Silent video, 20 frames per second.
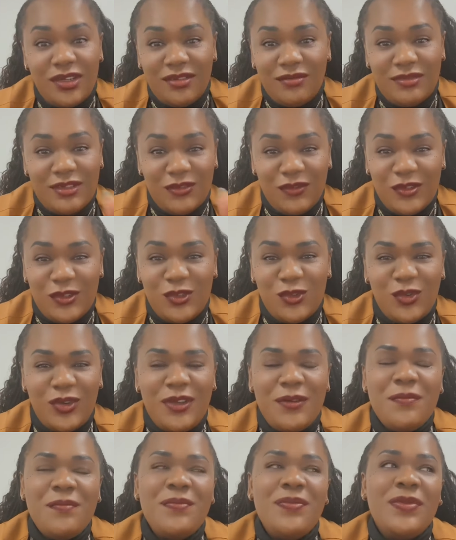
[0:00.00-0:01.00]
Different
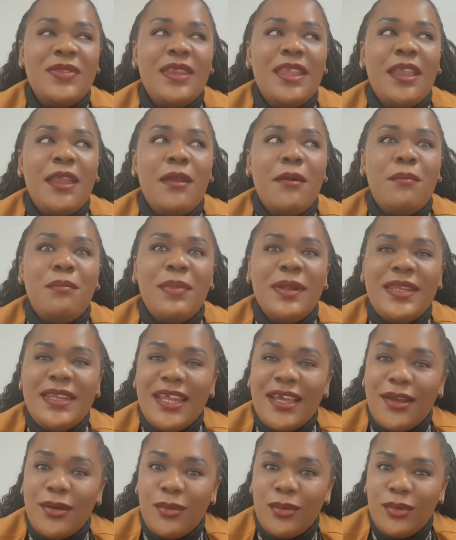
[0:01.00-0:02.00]
story. But
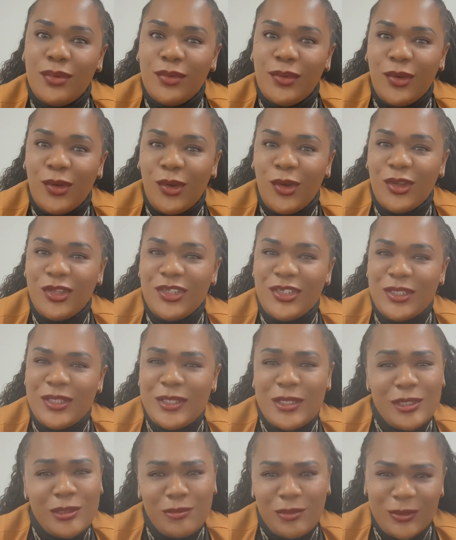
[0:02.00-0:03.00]
now God
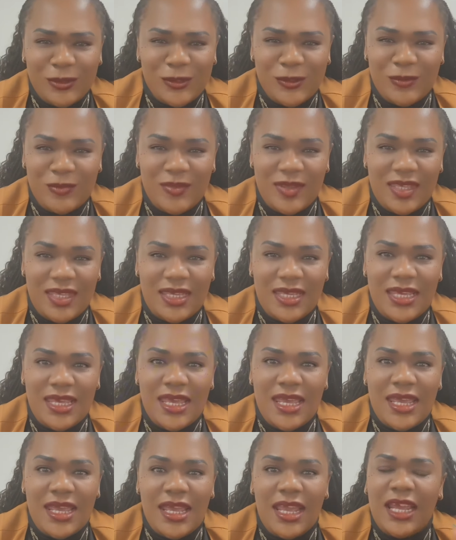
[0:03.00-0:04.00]
just spoke to me
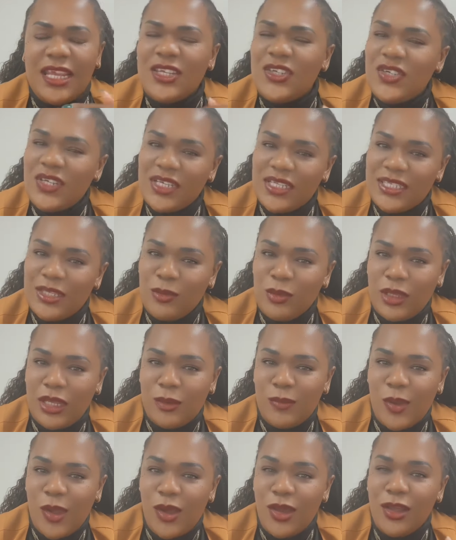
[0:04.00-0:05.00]
and triggered something
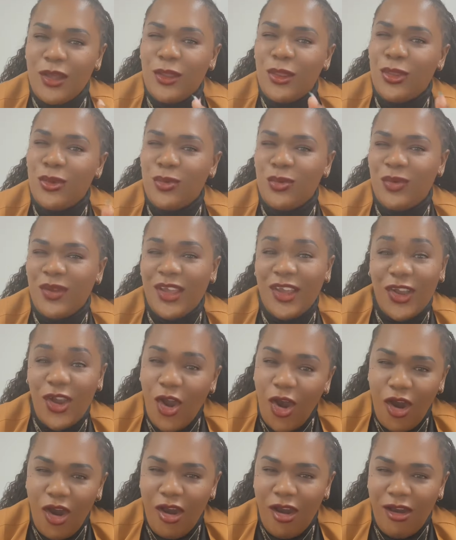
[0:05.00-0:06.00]
in my heart through a
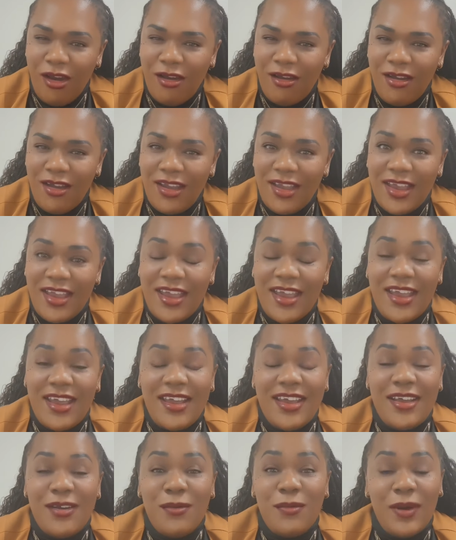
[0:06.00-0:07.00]
car.
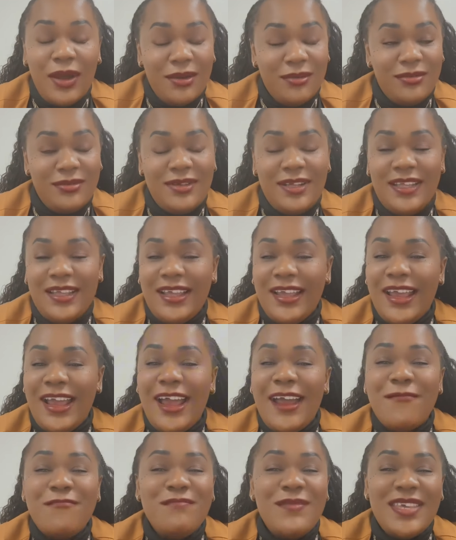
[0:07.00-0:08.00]
Wow,
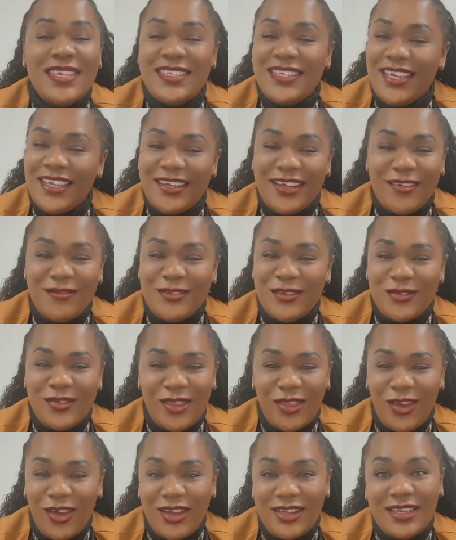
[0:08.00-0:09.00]
amazing encounters
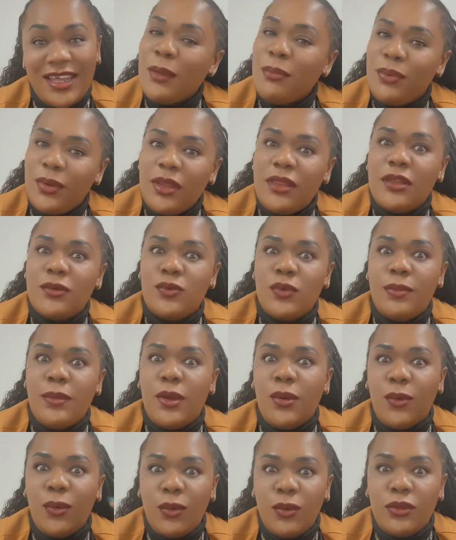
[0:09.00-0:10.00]
with God. I pray that we
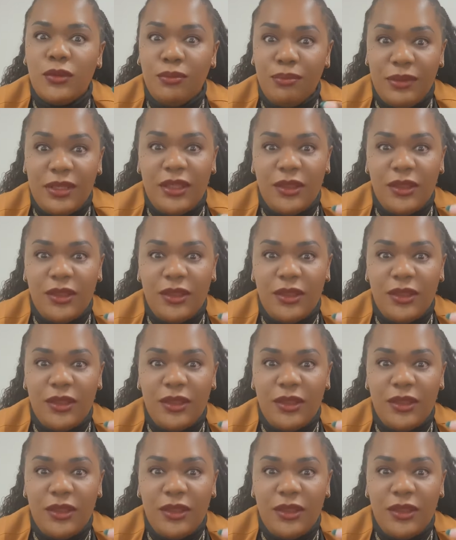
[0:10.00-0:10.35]
may all be